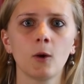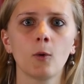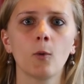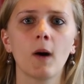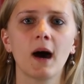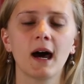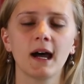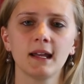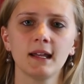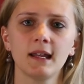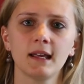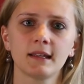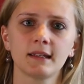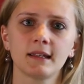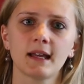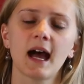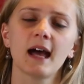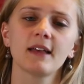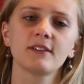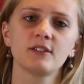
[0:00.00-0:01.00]
while,
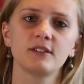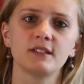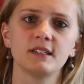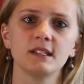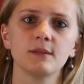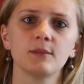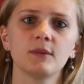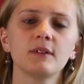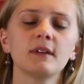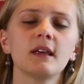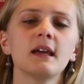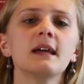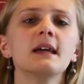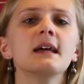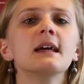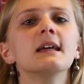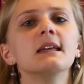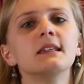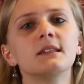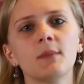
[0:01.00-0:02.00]
as a demon,
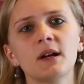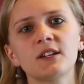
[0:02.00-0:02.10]
he is